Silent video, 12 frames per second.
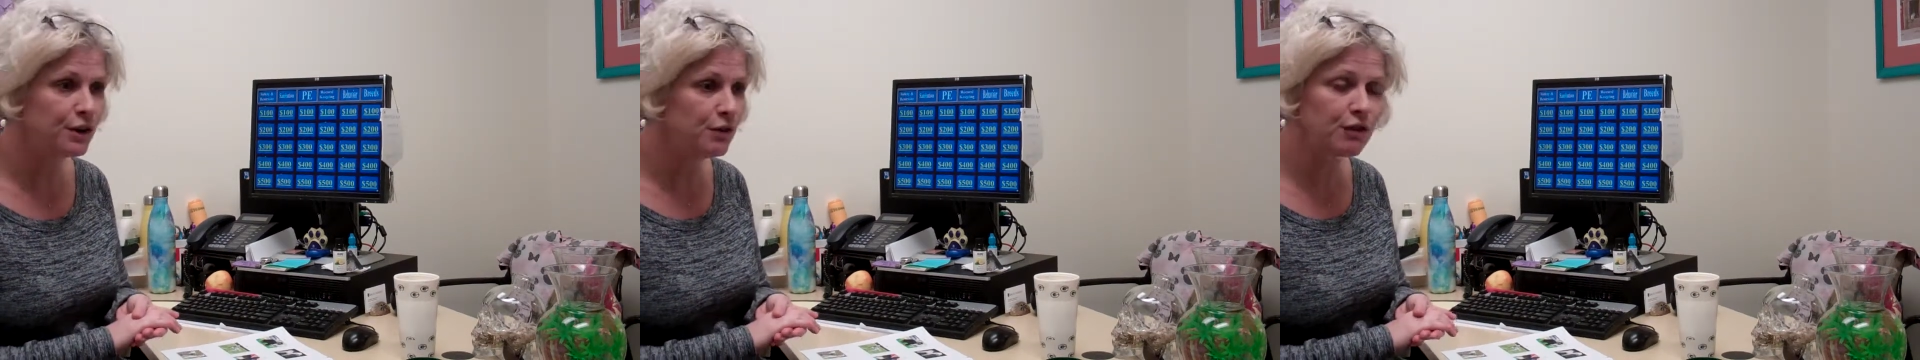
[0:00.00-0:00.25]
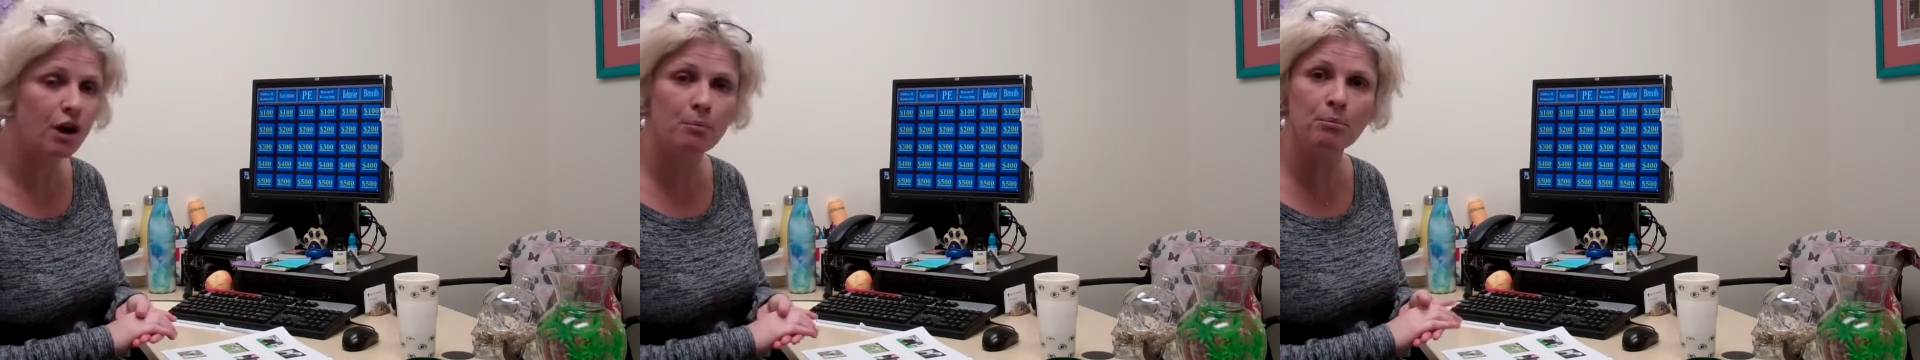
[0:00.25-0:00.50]

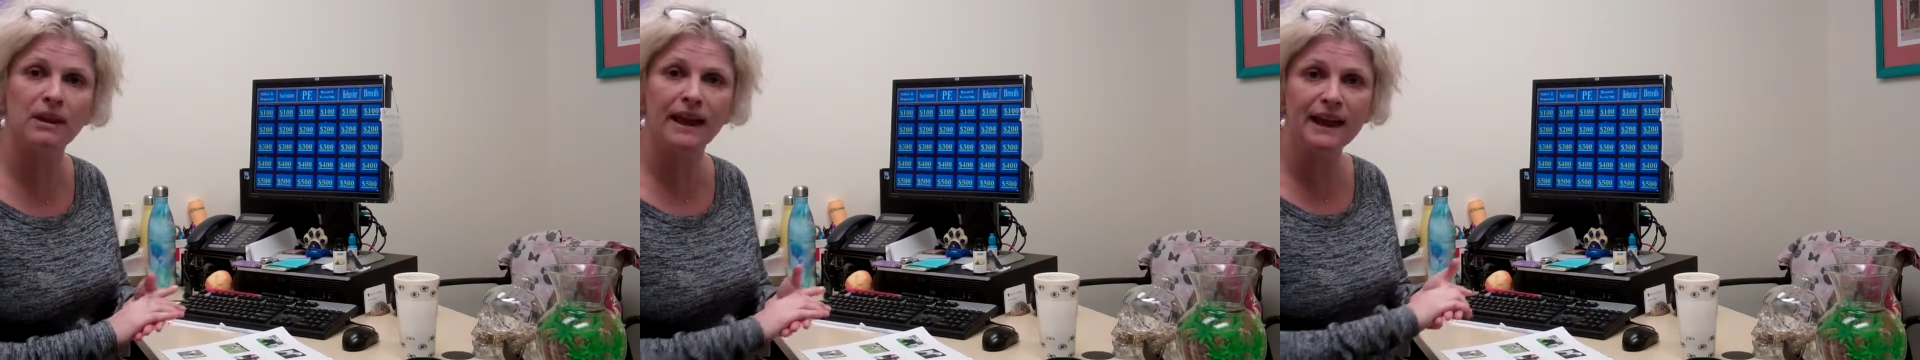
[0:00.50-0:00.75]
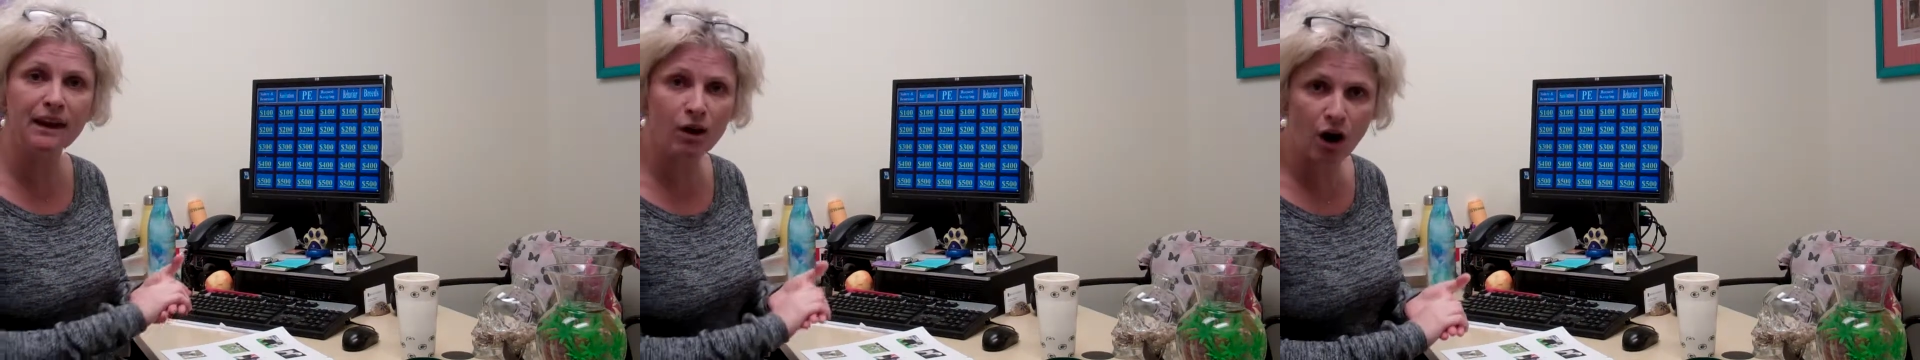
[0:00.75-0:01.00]
you've got
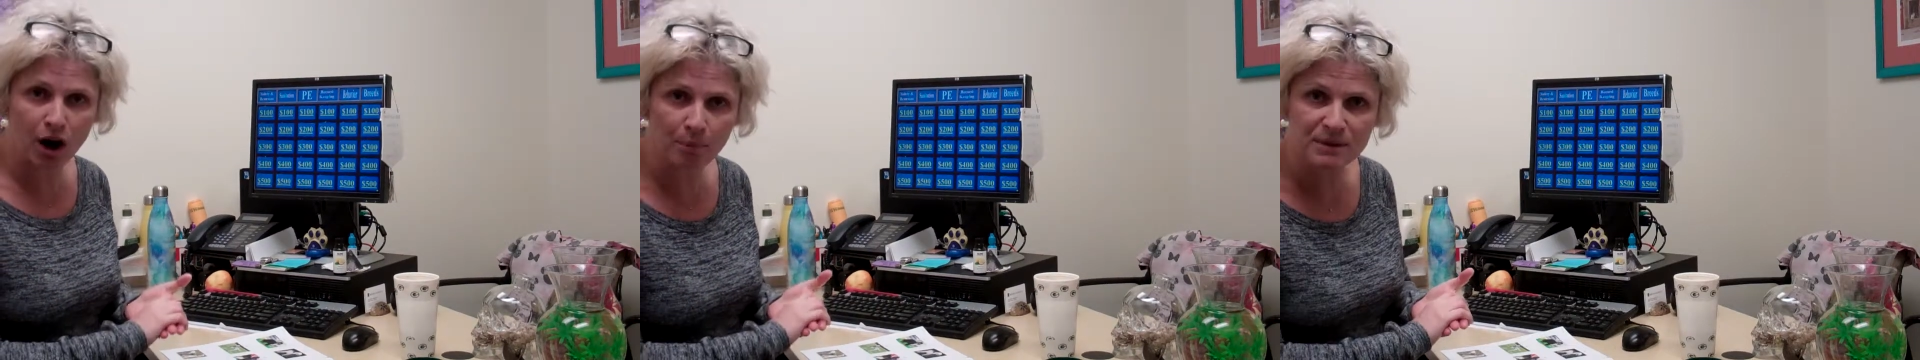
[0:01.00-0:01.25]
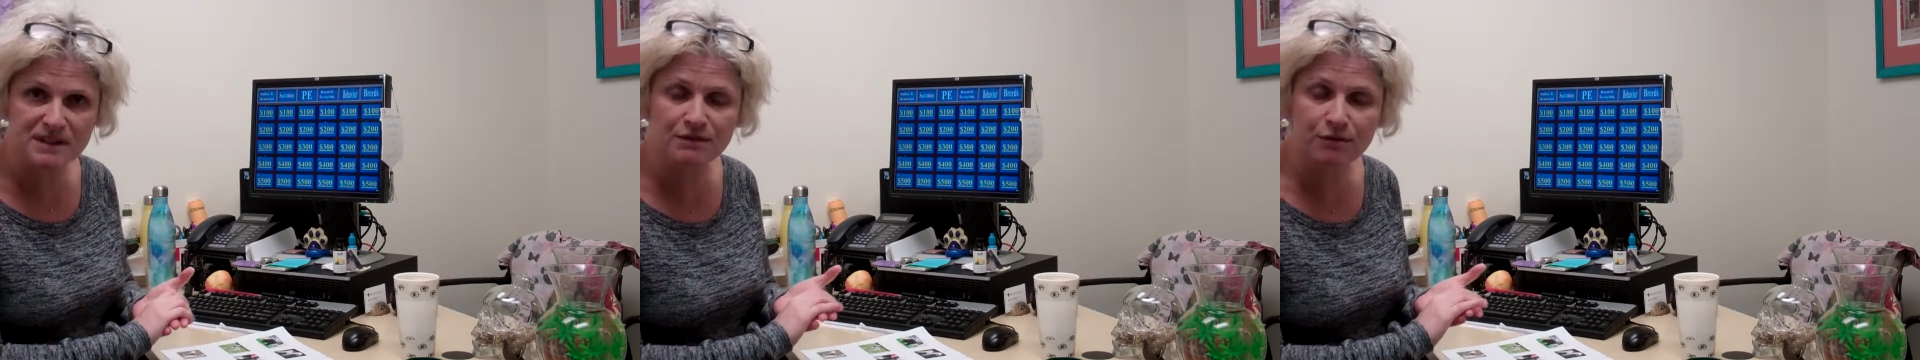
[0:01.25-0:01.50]
blank
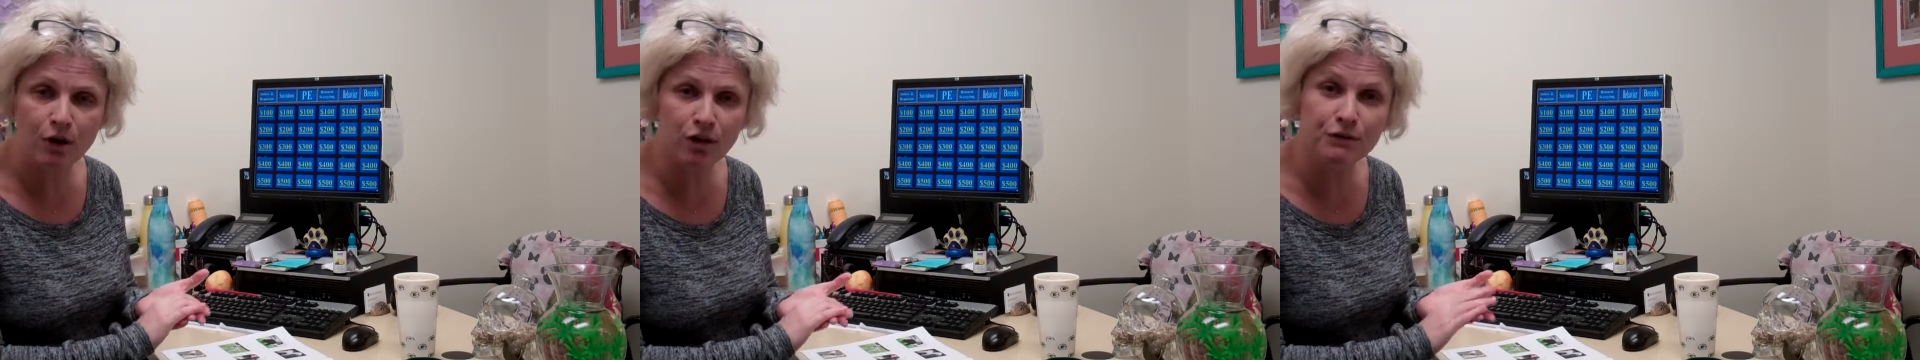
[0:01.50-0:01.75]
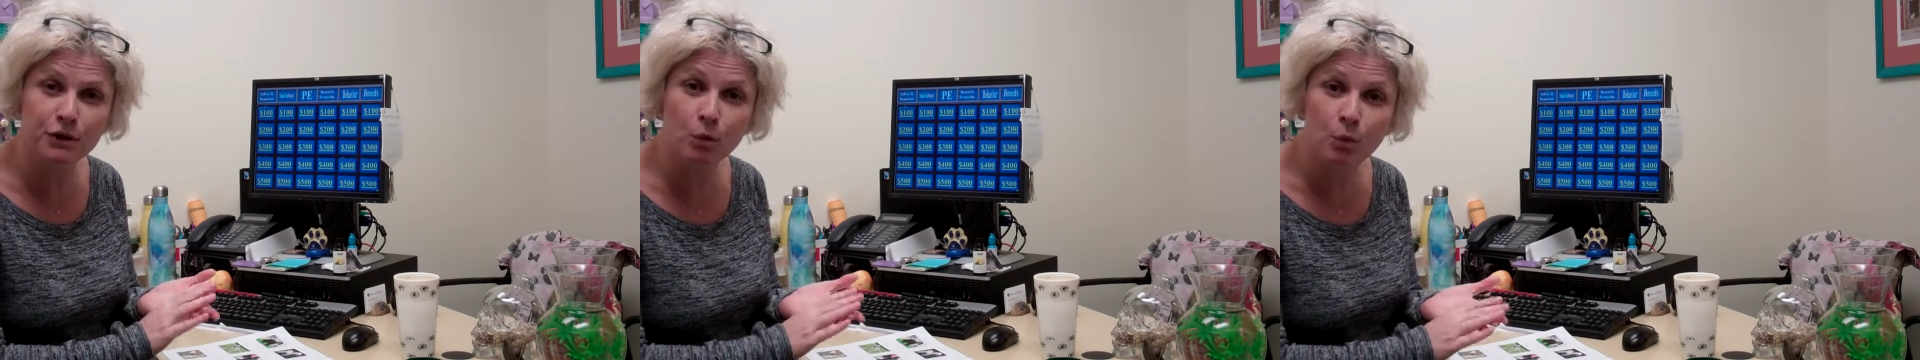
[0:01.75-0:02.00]
copies of all
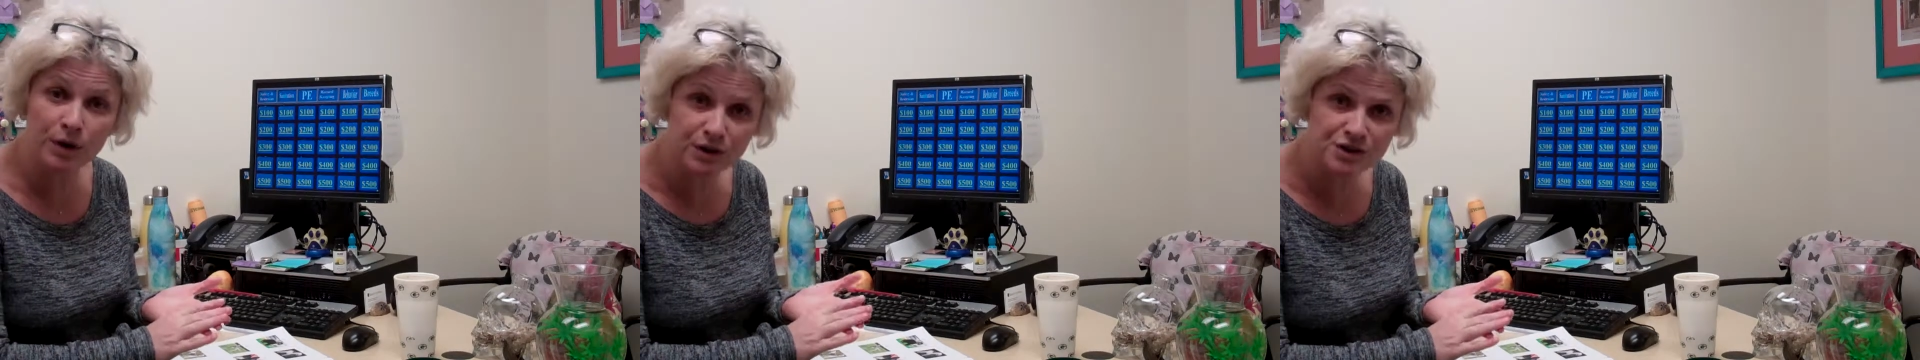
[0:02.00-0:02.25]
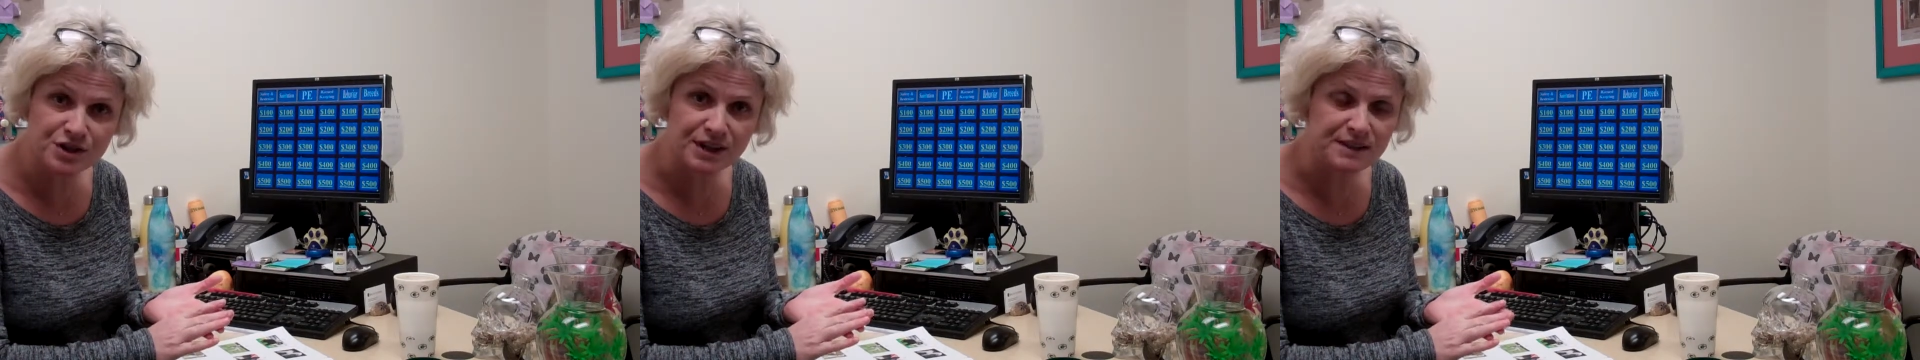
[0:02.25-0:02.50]
of your
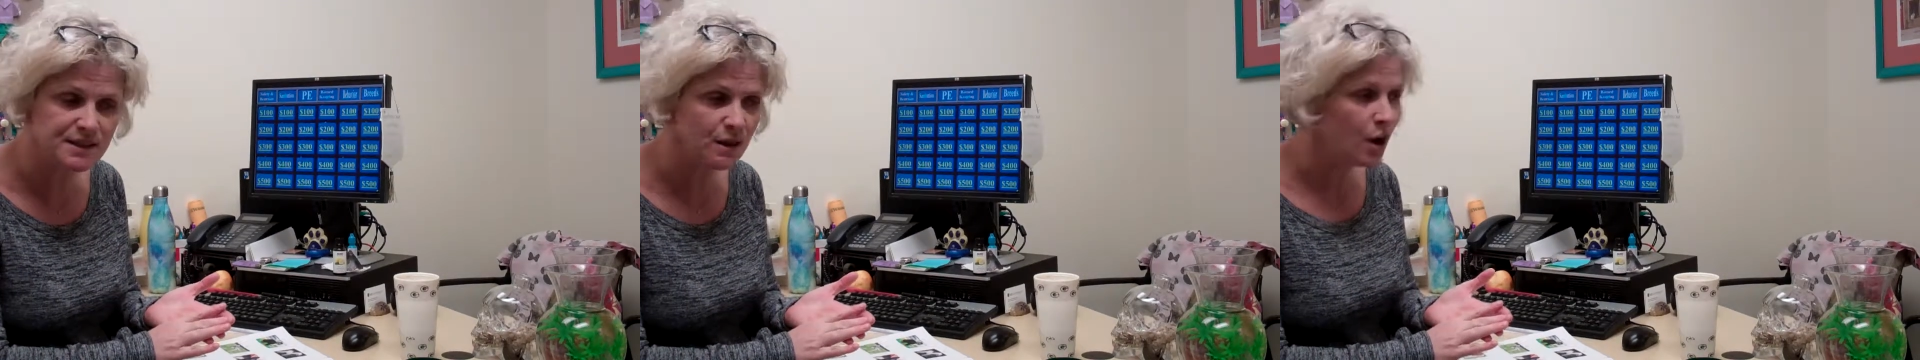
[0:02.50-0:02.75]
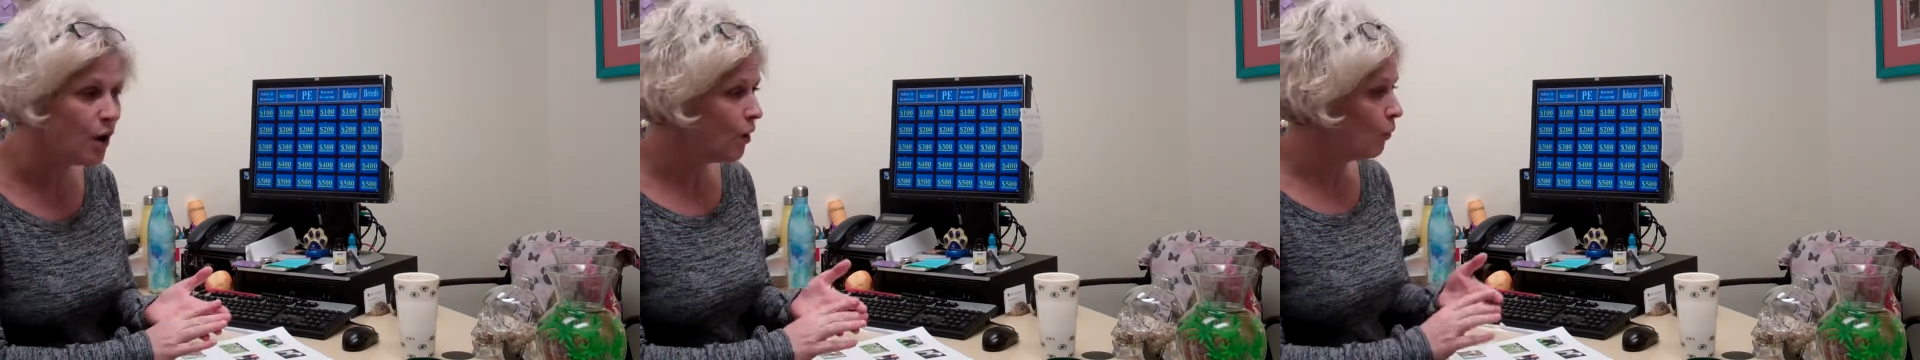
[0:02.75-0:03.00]
worksheets.
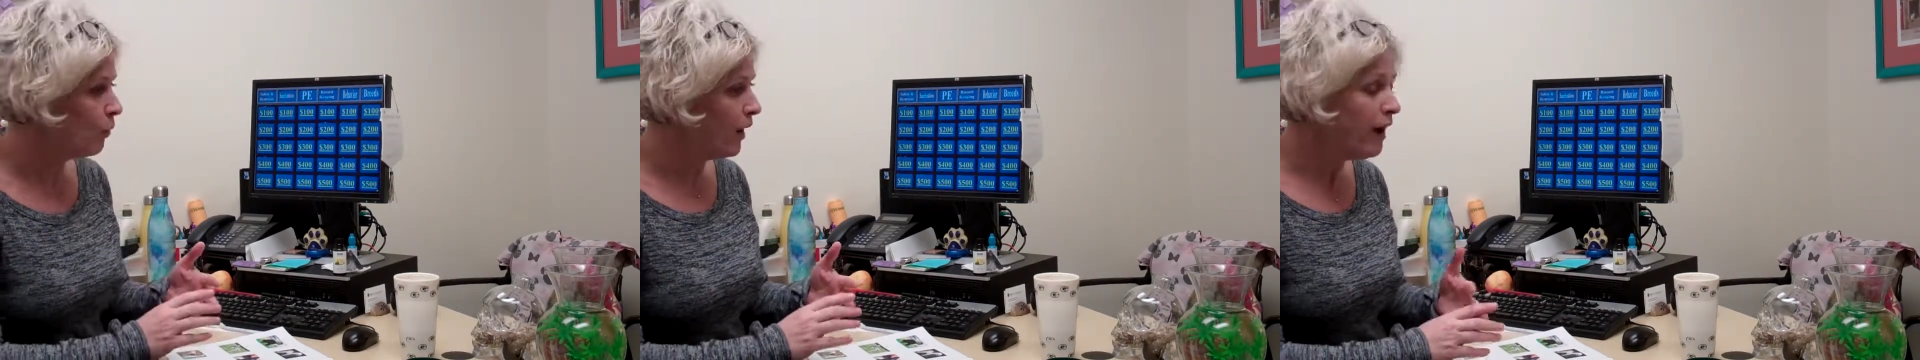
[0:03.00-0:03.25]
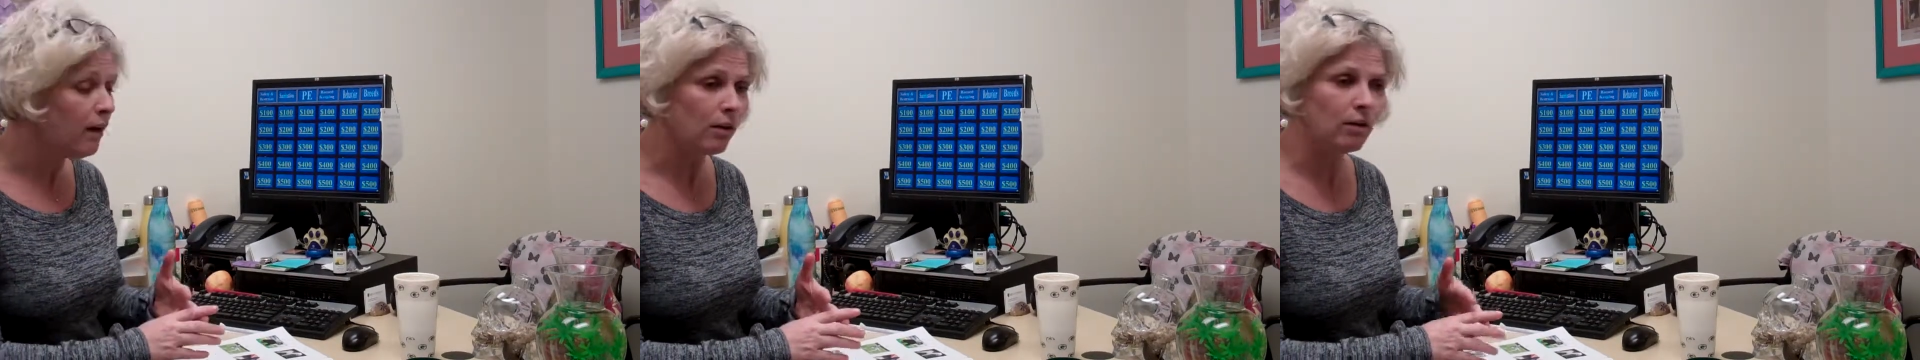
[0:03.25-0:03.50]

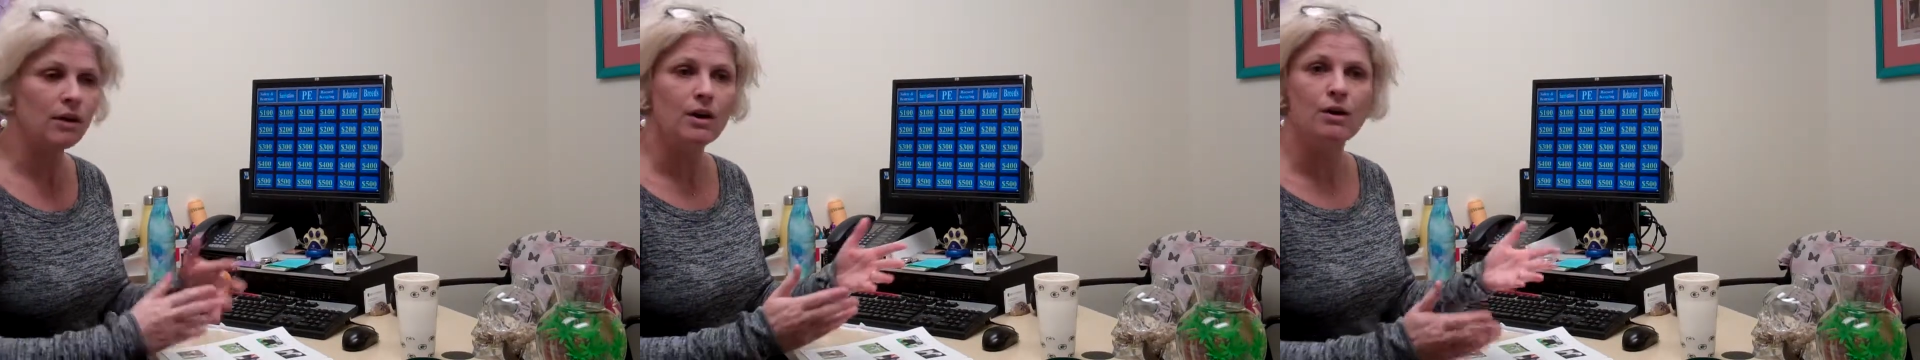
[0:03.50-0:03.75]
Well,